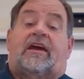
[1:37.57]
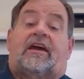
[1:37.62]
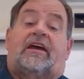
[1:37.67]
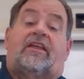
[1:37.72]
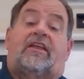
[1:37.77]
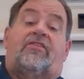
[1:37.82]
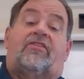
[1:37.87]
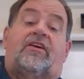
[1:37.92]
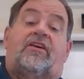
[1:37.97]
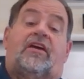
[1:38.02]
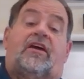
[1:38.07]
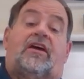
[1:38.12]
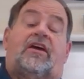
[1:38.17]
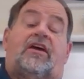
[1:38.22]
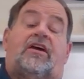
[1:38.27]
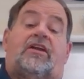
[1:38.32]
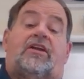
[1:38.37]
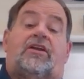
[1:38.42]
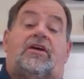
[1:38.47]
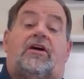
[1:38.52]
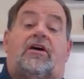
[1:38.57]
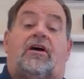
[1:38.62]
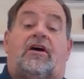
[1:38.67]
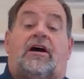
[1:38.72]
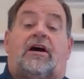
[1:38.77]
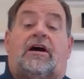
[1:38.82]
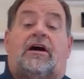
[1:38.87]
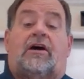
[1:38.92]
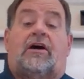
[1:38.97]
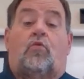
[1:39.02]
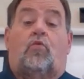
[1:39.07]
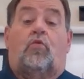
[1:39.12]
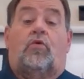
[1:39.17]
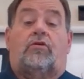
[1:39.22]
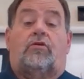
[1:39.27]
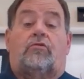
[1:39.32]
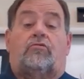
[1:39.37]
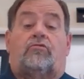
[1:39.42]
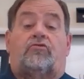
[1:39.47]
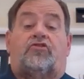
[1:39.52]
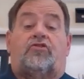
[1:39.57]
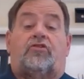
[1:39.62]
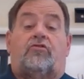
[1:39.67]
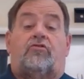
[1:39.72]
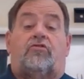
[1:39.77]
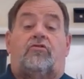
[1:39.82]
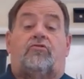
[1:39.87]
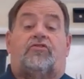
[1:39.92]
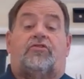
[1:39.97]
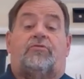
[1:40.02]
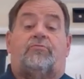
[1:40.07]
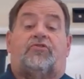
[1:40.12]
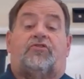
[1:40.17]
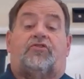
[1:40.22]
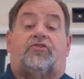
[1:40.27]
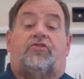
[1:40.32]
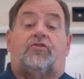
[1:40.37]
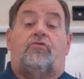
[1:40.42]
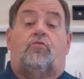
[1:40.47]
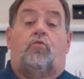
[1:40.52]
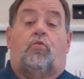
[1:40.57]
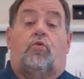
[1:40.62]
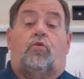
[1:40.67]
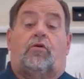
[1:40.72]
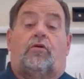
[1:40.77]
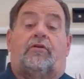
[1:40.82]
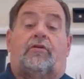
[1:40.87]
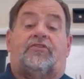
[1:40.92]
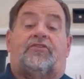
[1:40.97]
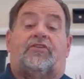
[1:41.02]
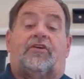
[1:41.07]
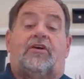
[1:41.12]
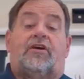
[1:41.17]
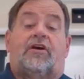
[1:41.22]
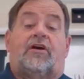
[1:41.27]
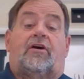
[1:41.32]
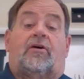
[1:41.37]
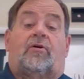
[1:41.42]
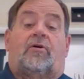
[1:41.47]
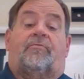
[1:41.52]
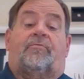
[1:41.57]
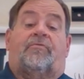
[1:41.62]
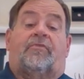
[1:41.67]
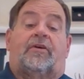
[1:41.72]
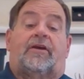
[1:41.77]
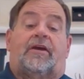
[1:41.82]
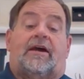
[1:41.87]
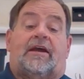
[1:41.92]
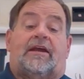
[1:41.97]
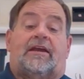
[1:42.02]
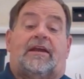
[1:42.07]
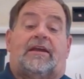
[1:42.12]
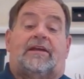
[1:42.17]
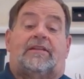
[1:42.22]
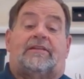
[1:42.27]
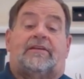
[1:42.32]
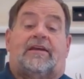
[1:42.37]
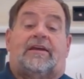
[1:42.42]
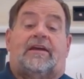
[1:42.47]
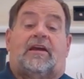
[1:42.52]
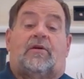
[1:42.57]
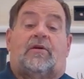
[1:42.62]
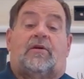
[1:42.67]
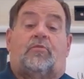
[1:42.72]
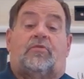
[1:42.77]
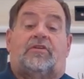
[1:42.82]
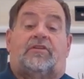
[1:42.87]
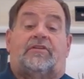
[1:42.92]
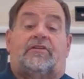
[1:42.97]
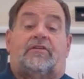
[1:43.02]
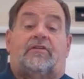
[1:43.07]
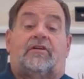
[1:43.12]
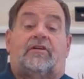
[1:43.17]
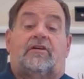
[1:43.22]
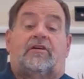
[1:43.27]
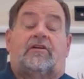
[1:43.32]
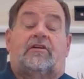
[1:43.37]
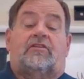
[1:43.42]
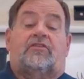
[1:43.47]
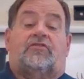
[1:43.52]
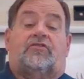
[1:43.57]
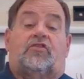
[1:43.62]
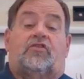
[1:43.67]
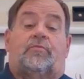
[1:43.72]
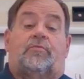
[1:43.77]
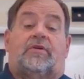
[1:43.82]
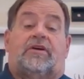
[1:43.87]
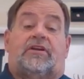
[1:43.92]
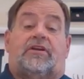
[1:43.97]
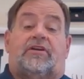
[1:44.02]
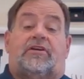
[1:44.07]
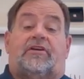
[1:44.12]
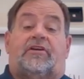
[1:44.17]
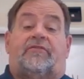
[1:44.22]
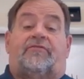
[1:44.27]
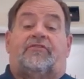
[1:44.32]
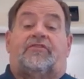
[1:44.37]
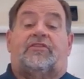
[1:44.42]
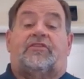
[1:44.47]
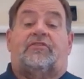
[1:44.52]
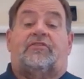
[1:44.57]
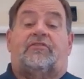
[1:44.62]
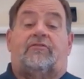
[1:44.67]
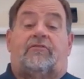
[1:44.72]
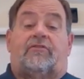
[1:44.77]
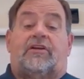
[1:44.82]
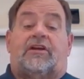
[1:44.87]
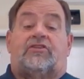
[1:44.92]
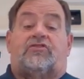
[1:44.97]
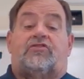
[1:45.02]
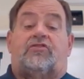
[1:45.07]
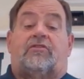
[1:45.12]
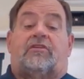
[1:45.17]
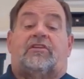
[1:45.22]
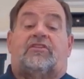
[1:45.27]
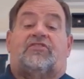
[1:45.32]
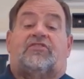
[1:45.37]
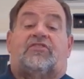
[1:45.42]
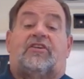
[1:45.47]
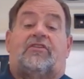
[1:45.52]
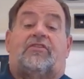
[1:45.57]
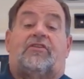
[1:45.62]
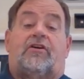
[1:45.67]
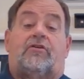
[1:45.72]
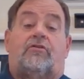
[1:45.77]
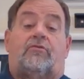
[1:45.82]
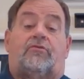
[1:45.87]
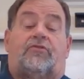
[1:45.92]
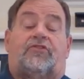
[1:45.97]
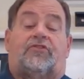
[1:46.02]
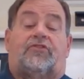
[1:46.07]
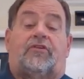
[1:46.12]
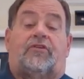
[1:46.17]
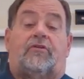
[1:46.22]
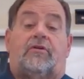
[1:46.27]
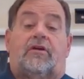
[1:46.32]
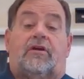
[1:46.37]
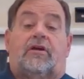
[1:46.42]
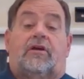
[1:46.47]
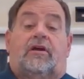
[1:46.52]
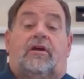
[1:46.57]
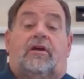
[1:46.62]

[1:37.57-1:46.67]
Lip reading: And then I will show you some student works. Hopefully I can get the camera to zoom in enough that you can see those. So